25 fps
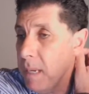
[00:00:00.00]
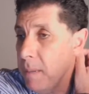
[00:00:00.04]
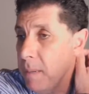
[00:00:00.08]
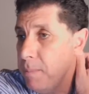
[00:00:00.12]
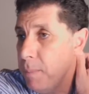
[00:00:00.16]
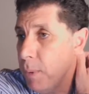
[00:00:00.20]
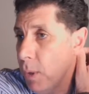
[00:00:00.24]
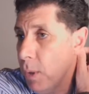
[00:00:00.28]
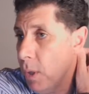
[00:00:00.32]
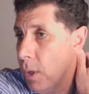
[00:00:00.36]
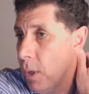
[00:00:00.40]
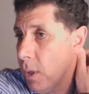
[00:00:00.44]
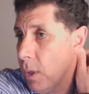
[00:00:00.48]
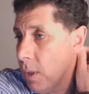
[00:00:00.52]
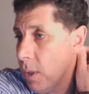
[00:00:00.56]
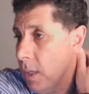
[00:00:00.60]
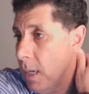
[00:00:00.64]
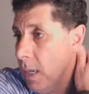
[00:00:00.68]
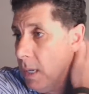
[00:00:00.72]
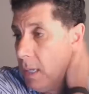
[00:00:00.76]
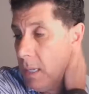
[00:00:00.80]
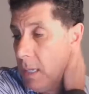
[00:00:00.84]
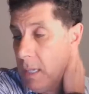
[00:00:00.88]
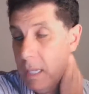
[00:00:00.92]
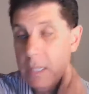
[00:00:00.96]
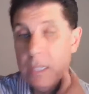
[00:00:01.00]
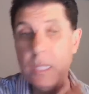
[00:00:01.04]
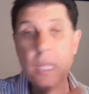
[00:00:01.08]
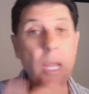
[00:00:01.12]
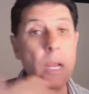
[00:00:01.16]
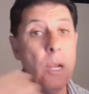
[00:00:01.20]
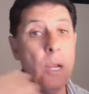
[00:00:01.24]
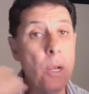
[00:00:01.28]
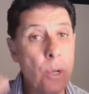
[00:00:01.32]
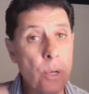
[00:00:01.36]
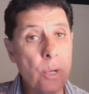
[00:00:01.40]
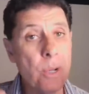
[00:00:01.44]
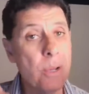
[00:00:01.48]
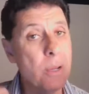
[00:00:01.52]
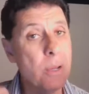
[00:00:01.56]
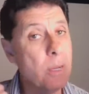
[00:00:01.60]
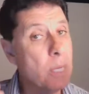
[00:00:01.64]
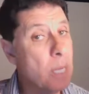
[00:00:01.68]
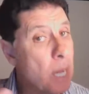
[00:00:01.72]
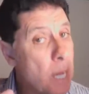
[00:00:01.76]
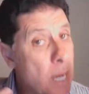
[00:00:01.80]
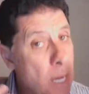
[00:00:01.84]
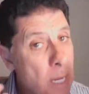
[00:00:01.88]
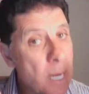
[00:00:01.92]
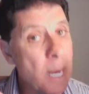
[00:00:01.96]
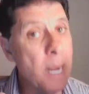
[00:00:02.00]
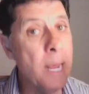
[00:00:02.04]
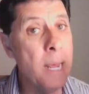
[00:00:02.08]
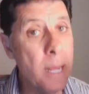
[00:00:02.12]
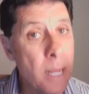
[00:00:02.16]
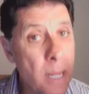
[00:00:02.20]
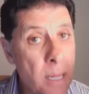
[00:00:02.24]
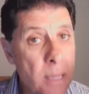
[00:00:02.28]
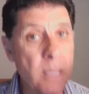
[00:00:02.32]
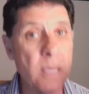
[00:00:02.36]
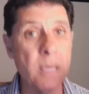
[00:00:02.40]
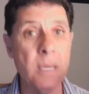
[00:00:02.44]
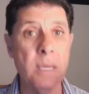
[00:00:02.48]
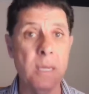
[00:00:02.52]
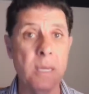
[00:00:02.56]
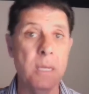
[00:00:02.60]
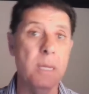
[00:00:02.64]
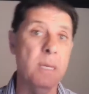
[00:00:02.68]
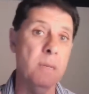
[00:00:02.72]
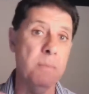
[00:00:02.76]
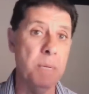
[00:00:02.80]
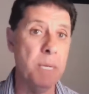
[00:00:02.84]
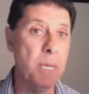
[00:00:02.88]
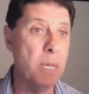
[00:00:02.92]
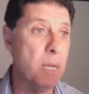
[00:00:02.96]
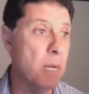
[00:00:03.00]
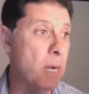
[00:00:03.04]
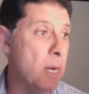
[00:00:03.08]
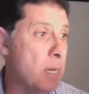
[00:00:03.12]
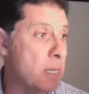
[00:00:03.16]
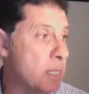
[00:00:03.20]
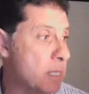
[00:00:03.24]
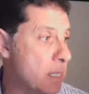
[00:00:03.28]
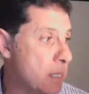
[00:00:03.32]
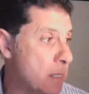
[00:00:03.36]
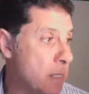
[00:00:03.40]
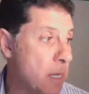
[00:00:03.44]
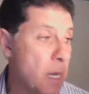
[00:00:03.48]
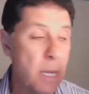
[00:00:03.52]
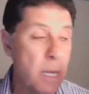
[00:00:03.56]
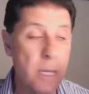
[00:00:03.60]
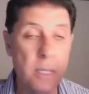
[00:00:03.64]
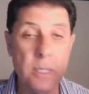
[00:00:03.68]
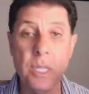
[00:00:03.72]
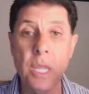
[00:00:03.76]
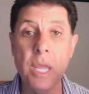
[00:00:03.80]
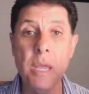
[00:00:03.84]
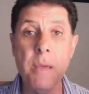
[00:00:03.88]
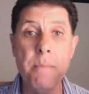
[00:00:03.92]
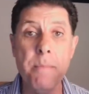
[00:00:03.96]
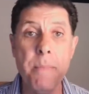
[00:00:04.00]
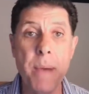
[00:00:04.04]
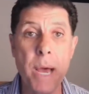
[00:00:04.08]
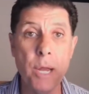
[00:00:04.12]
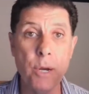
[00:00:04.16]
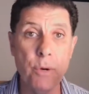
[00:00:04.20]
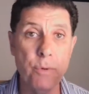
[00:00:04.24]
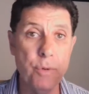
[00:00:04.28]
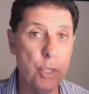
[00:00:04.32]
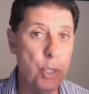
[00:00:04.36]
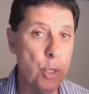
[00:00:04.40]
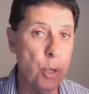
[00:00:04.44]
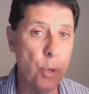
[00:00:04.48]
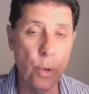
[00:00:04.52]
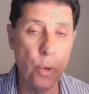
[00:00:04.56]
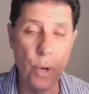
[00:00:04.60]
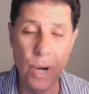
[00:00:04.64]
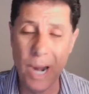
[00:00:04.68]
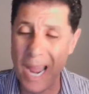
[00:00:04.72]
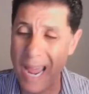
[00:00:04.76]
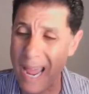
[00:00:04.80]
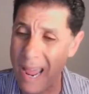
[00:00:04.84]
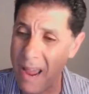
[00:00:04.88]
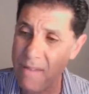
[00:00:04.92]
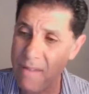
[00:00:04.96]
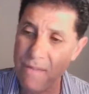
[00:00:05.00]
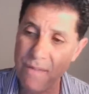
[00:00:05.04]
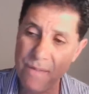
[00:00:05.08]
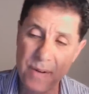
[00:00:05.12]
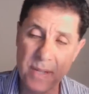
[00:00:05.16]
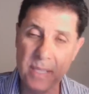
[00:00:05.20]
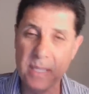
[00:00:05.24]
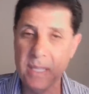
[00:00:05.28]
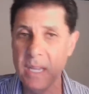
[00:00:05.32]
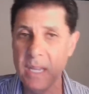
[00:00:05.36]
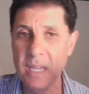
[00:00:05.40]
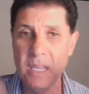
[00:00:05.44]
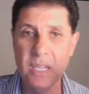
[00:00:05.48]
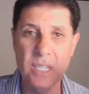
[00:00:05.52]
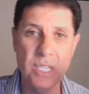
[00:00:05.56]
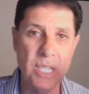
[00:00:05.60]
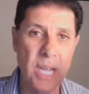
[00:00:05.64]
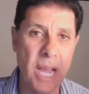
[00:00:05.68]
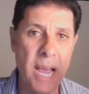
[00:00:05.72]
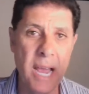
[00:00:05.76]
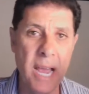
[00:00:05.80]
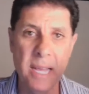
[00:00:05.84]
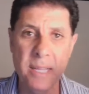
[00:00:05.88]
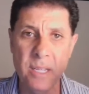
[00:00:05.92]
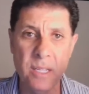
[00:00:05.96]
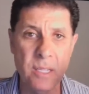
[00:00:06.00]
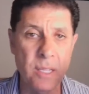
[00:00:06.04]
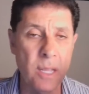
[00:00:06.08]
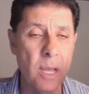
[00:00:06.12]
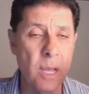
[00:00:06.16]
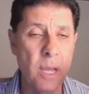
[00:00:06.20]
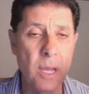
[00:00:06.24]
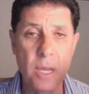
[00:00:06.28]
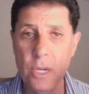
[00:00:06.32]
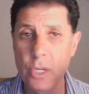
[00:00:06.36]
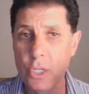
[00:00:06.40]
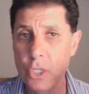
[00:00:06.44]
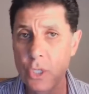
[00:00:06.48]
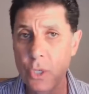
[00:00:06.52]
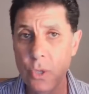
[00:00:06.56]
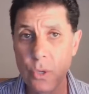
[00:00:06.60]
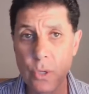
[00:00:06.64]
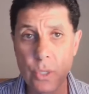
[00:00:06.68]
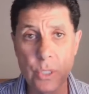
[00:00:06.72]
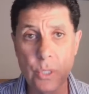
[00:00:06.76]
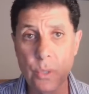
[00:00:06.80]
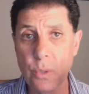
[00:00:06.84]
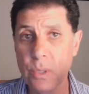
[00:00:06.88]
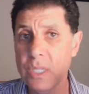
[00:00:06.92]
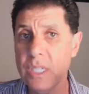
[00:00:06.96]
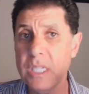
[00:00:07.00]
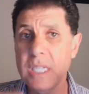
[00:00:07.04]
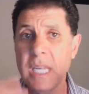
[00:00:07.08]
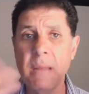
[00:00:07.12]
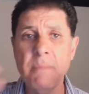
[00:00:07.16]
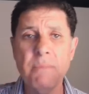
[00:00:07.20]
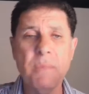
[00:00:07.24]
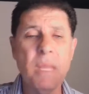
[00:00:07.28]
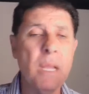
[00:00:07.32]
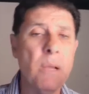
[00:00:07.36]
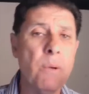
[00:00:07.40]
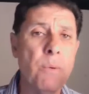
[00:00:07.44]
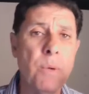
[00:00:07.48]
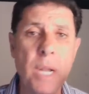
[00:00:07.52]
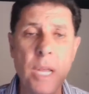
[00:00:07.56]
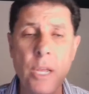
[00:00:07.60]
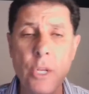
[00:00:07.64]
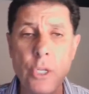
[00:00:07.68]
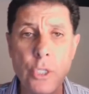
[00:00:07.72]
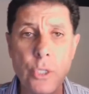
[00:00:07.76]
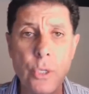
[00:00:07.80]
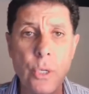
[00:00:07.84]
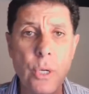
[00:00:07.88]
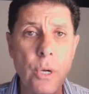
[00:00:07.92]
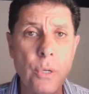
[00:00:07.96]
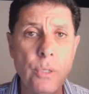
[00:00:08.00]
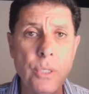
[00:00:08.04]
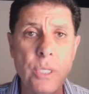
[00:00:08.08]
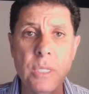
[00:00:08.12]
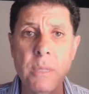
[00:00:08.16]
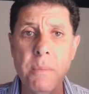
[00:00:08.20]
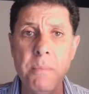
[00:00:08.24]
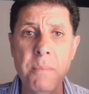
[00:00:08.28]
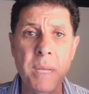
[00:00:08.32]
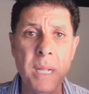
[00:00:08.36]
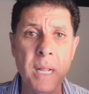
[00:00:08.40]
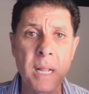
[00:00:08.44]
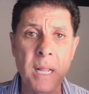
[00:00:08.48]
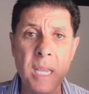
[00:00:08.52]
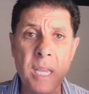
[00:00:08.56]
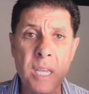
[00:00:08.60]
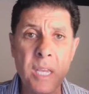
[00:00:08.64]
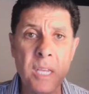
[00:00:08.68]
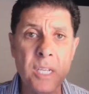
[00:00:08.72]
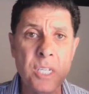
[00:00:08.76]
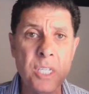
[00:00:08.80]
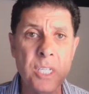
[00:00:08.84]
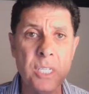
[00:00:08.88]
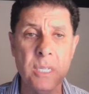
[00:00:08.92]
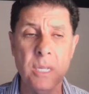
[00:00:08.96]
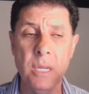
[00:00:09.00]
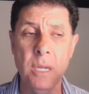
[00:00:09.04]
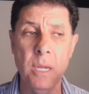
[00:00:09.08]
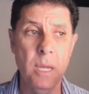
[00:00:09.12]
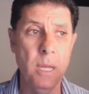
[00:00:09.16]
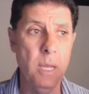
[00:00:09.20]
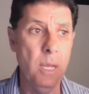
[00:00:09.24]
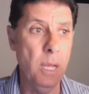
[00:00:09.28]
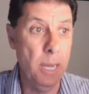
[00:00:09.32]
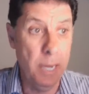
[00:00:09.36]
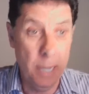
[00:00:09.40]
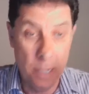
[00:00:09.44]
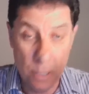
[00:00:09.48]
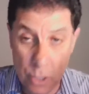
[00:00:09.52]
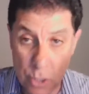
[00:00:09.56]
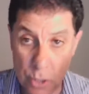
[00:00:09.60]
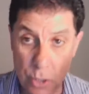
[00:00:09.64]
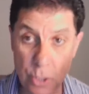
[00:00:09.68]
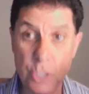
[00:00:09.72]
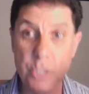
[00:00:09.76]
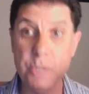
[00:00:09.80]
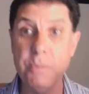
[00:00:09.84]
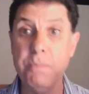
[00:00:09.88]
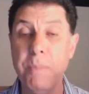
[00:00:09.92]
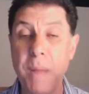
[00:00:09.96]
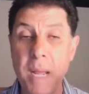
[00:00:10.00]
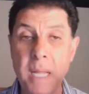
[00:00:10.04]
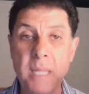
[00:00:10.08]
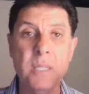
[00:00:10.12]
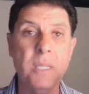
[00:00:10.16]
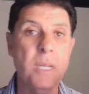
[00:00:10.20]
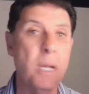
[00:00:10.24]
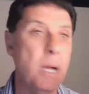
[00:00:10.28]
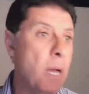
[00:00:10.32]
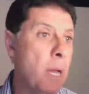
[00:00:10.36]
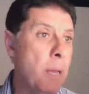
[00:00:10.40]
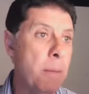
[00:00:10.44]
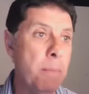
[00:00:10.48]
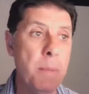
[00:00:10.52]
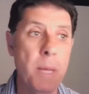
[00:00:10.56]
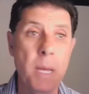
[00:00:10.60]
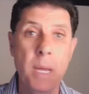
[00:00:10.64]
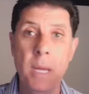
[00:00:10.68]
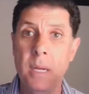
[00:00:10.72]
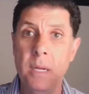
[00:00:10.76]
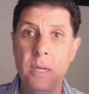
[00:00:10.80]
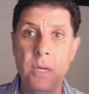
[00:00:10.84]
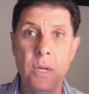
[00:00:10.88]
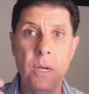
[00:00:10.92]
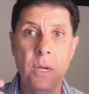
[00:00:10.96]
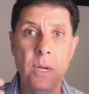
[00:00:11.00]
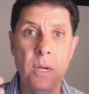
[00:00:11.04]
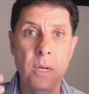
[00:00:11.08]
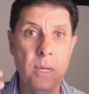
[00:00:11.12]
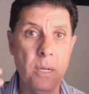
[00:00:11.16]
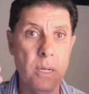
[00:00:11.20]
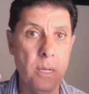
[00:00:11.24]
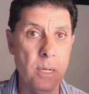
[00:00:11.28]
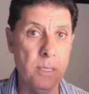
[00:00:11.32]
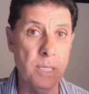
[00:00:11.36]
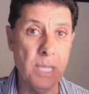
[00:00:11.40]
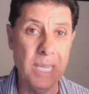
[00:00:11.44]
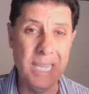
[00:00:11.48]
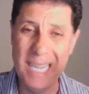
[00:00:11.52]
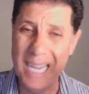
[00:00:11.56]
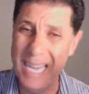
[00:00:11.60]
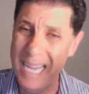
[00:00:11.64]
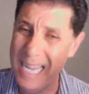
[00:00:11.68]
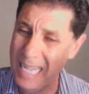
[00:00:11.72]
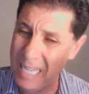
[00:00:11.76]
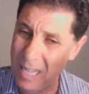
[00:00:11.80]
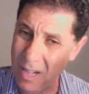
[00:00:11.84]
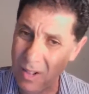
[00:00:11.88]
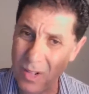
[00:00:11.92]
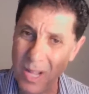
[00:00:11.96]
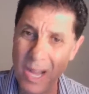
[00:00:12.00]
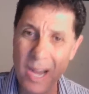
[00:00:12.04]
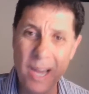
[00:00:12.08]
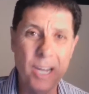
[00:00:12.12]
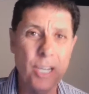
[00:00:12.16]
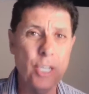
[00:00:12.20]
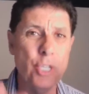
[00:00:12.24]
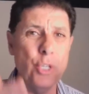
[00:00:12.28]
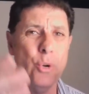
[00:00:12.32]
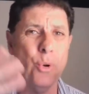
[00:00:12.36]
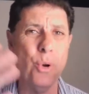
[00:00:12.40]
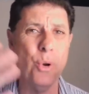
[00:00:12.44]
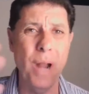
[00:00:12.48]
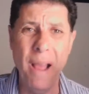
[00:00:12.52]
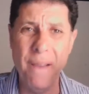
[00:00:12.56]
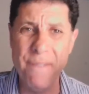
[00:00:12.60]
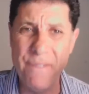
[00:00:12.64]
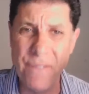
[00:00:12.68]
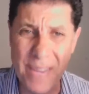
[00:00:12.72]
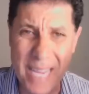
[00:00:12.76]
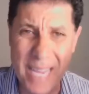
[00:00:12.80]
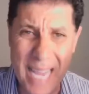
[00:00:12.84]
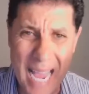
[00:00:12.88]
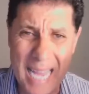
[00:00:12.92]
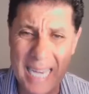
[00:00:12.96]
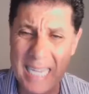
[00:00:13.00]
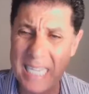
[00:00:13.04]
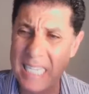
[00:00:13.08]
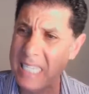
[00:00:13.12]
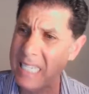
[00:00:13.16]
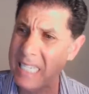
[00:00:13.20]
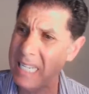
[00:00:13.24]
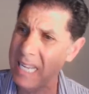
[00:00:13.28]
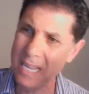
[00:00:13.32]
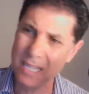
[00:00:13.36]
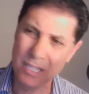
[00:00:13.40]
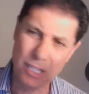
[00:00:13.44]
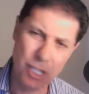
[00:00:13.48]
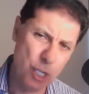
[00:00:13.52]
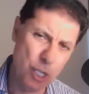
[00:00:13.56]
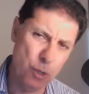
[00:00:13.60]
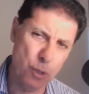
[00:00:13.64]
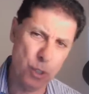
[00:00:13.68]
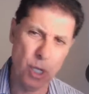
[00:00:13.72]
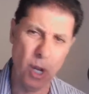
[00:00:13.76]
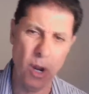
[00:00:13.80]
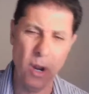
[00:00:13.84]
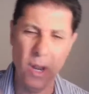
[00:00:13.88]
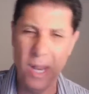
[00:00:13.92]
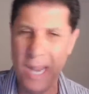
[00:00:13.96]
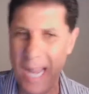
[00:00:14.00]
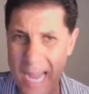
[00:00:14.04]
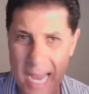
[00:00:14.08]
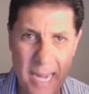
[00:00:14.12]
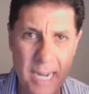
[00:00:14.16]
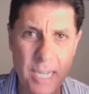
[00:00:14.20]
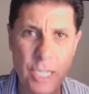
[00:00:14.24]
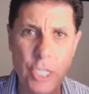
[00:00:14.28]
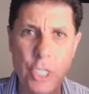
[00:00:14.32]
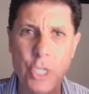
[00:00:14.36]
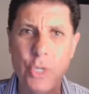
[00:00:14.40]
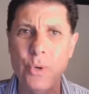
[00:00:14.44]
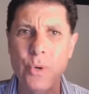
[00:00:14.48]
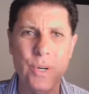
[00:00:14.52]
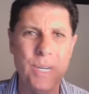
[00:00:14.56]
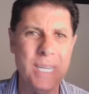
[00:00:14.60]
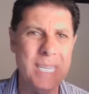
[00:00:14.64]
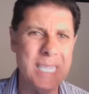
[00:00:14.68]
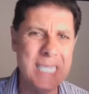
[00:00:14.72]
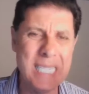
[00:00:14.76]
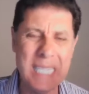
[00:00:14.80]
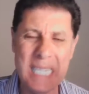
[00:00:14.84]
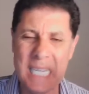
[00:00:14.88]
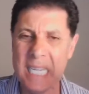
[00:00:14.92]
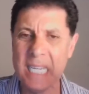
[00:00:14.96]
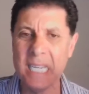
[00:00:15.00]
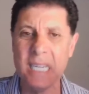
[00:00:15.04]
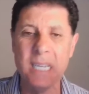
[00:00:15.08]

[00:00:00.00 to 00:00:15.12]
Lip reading: in the people, they look not healthy because the amount of sugar, everything is added sugar to it. Same thing when I used to go to the Middle East and I used to spend time, they add a lot of sugar. Afghanistan, they use a lot of sugar in tea.